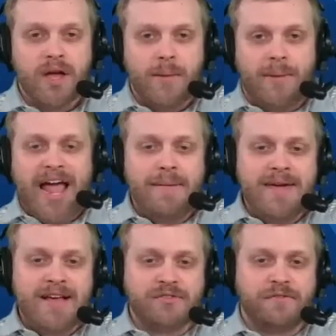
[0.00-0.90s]

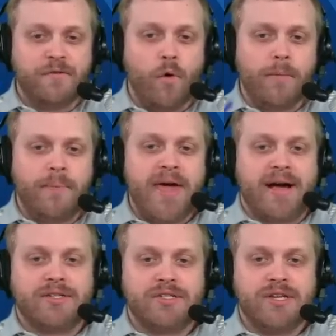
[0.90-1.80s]
Miami has 4
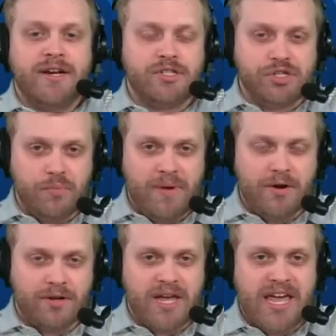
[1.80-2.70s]
picks. It is
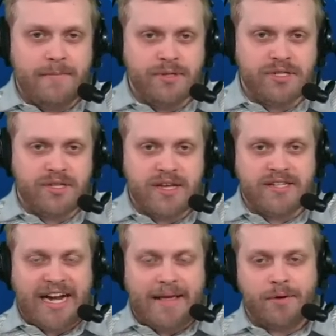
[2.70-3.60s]
Jahmyr Gibbs, the
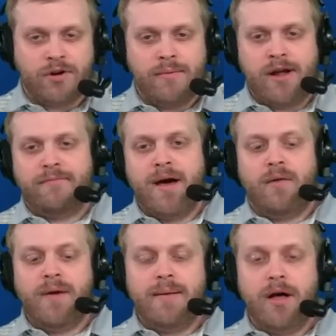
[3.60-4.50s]
dynamic running back from
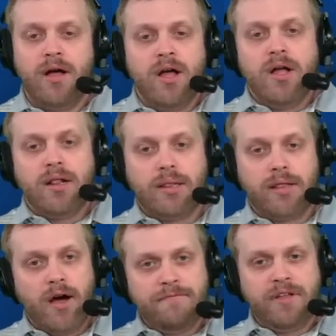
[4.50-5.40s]
Alabama.
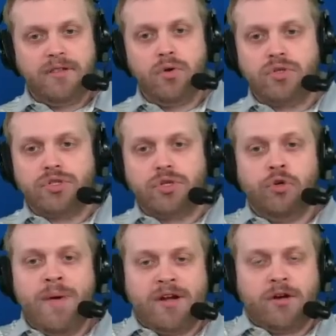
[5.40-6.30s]
Love the Luke
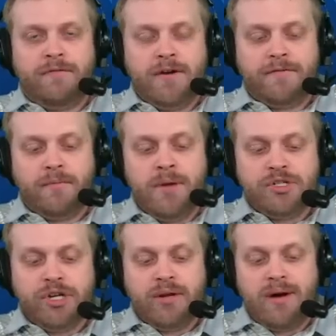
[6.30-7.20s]
Schoonmaker fit from
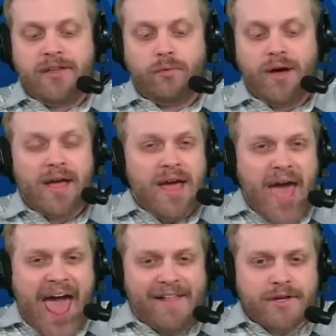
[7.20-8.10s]
Michigan, by the way.
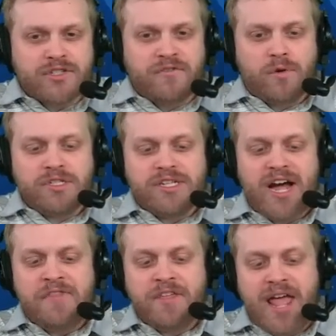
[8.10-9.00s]
Alex
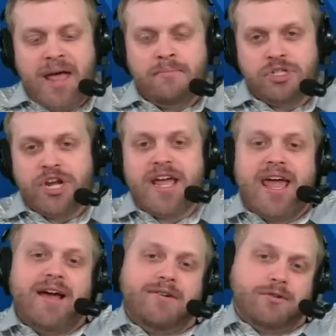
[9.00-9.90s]
Forsythe and MJ
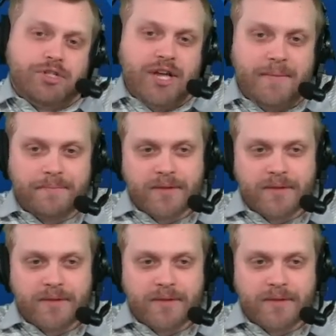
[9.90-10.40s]
Anderson.